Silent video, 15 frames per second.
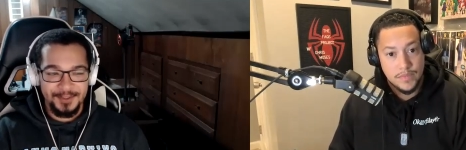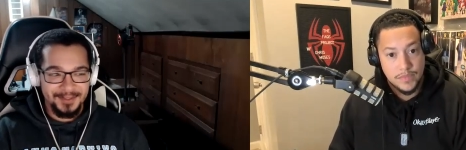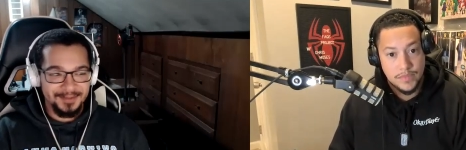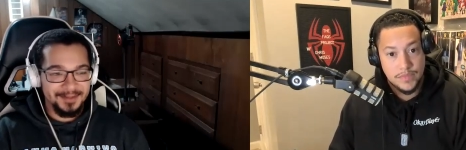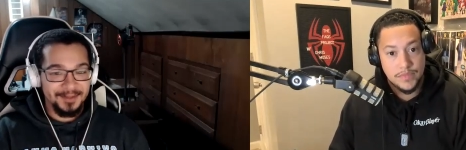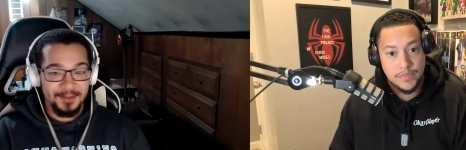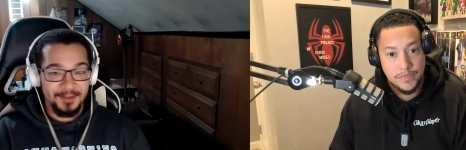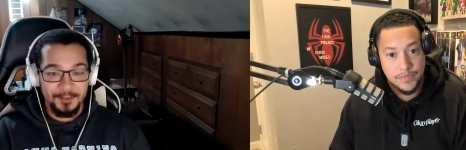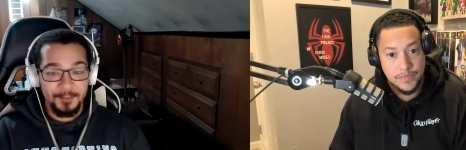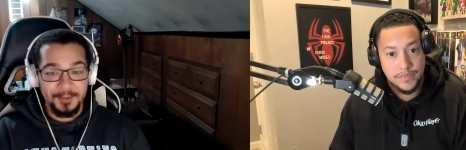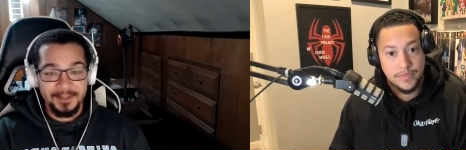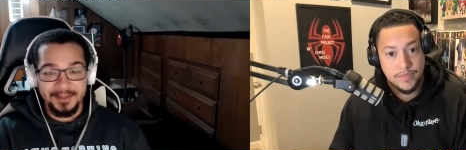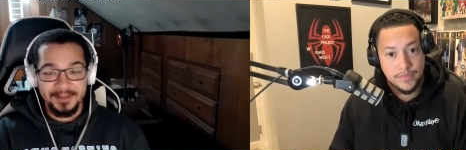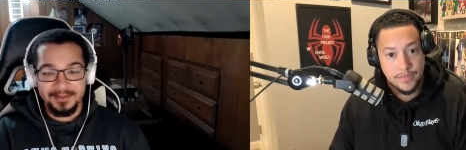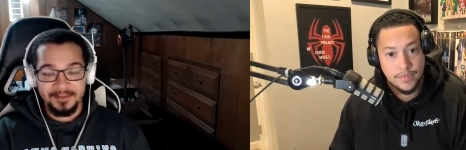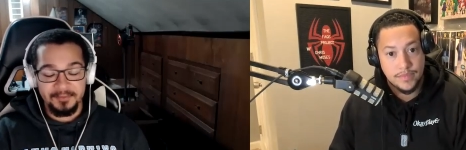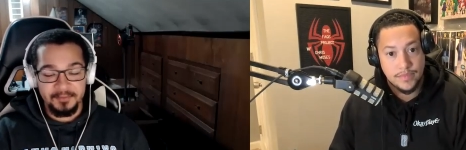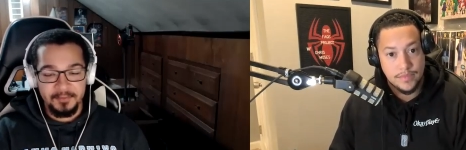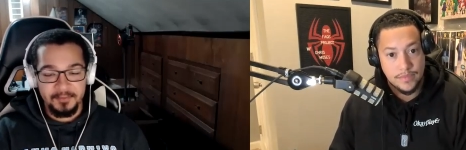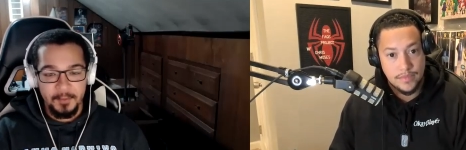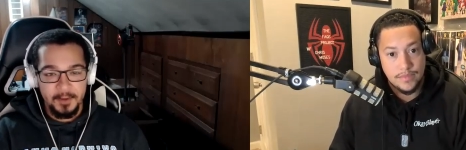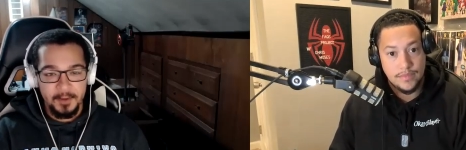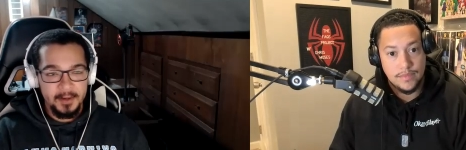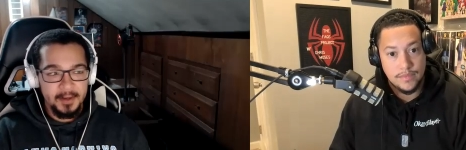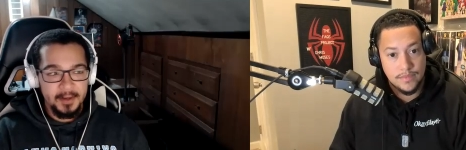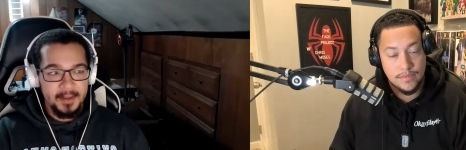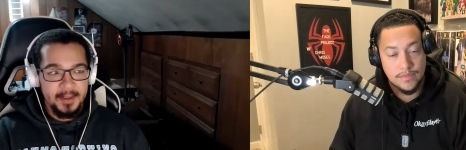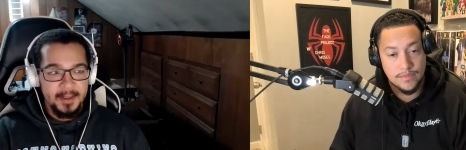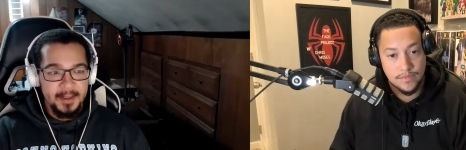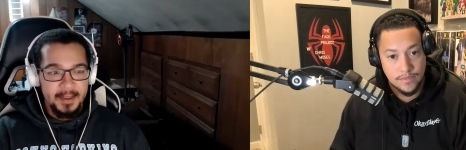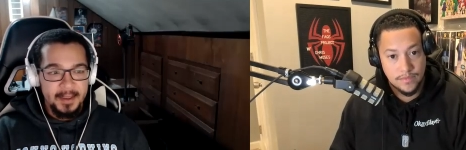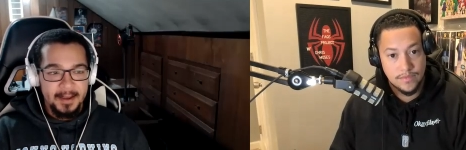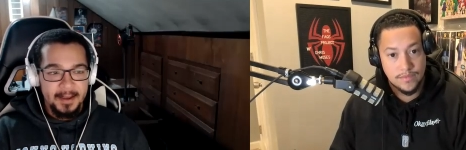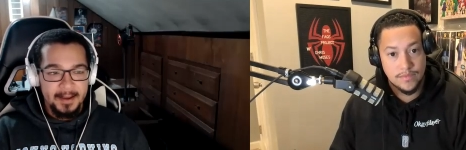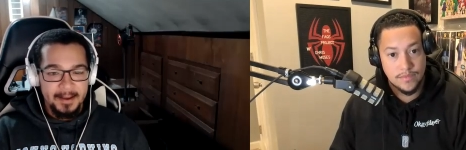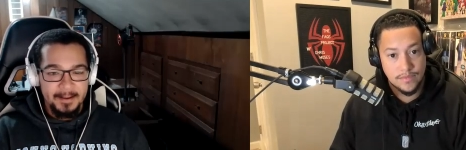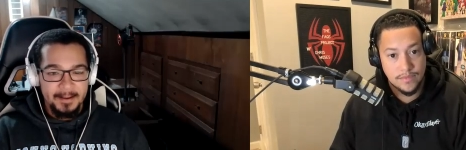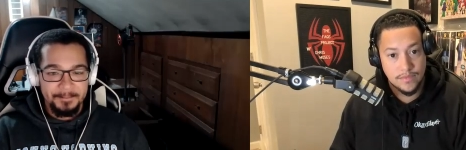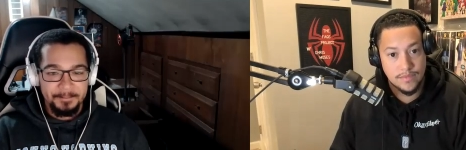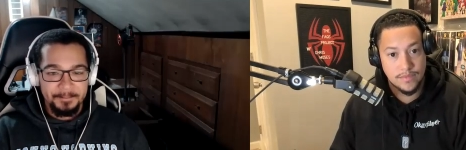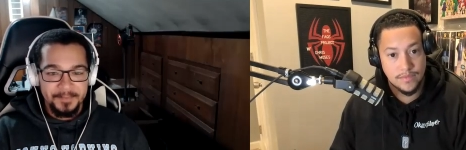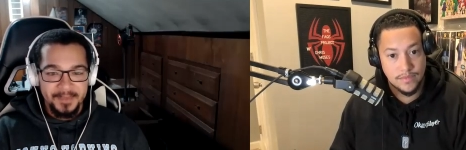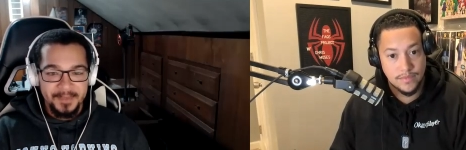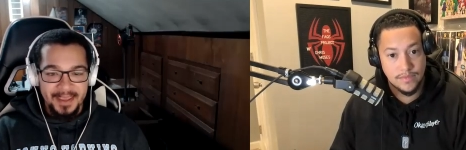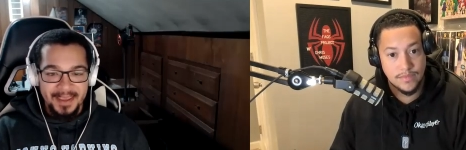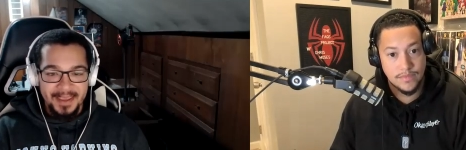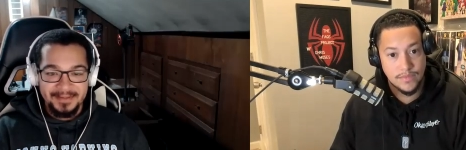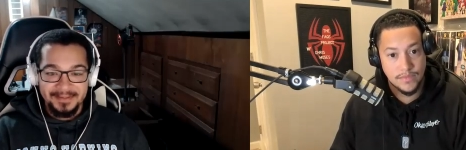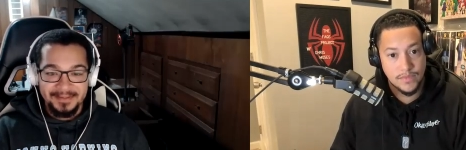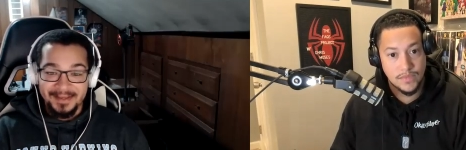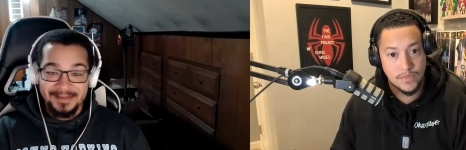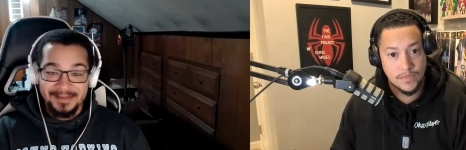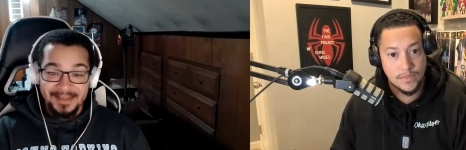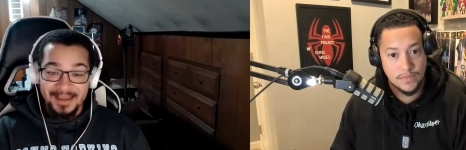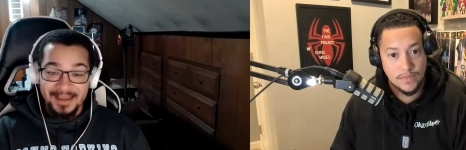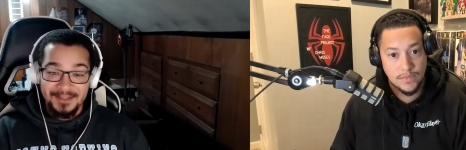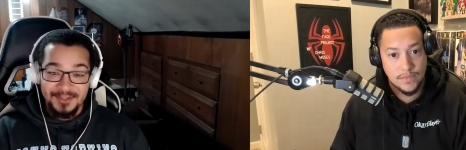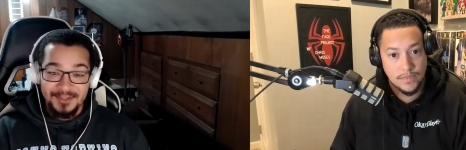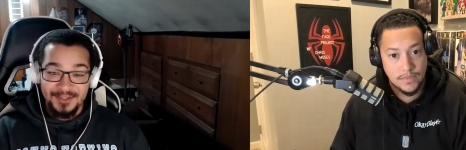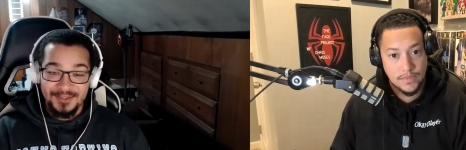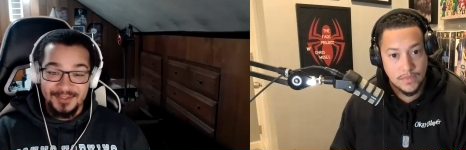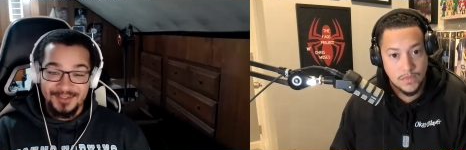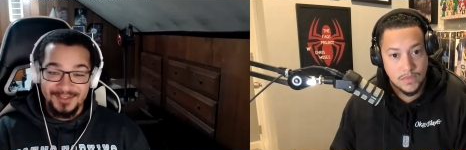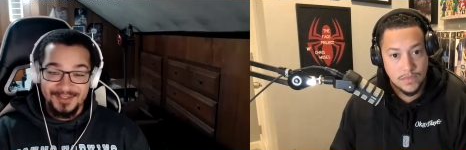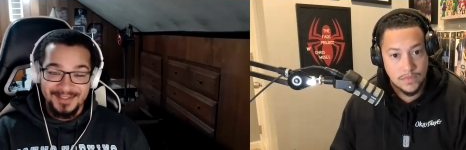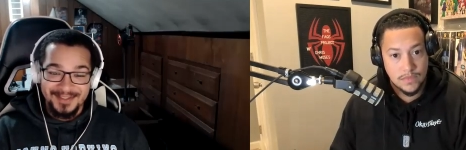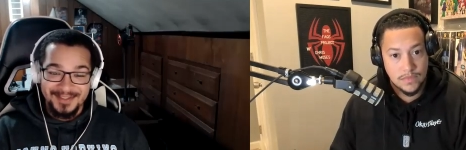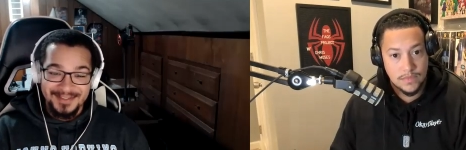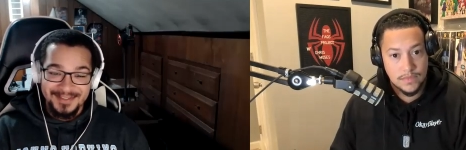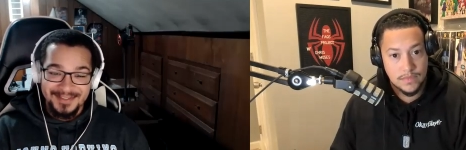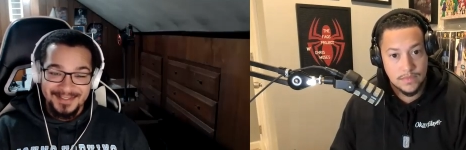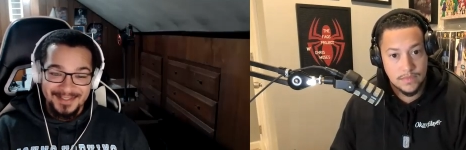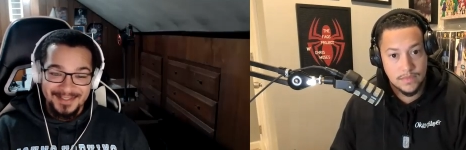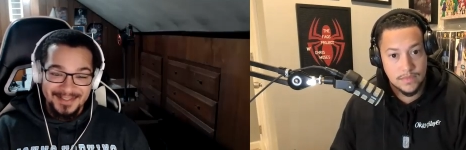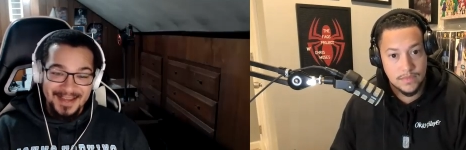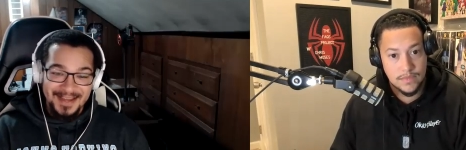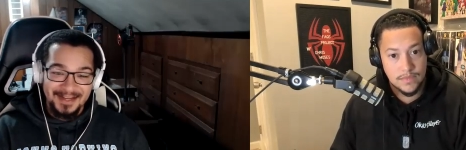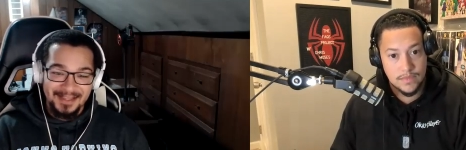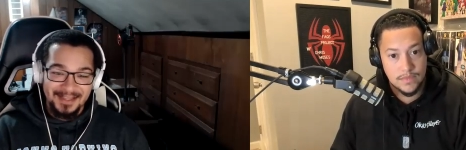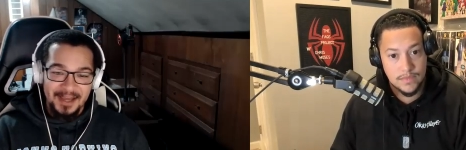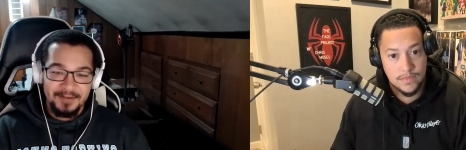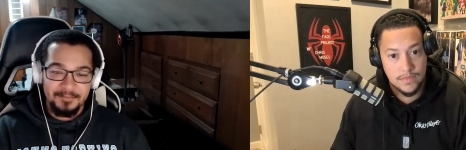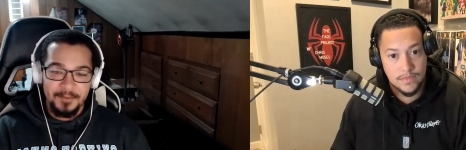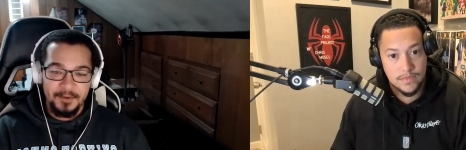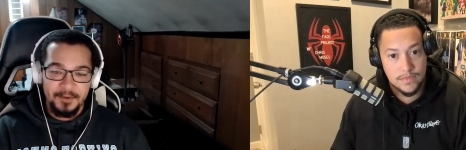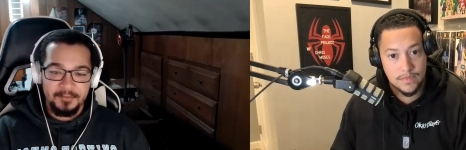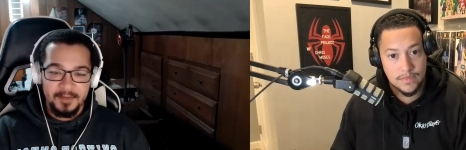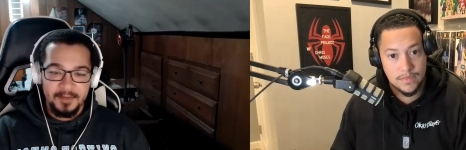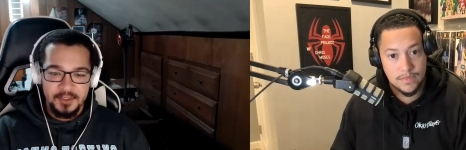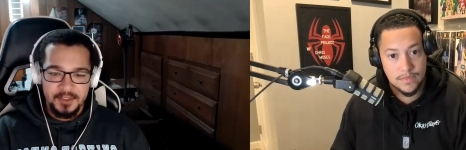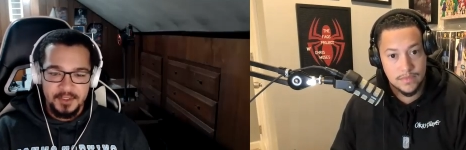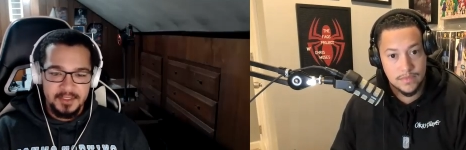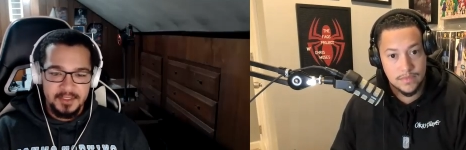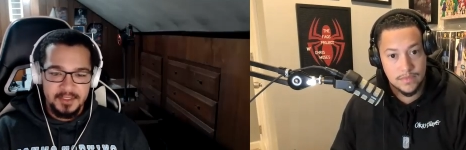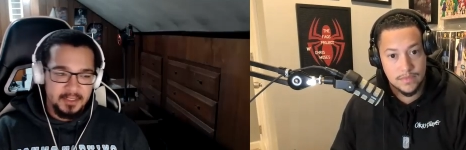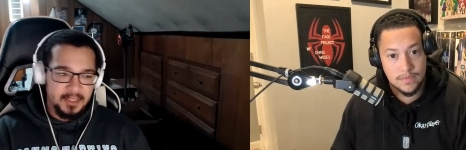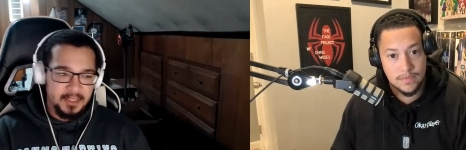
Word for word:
Speaker 1: and in three and in four. Mm-hmm. Um, and and yeah, it's it's he's he's got a lot of motivations and a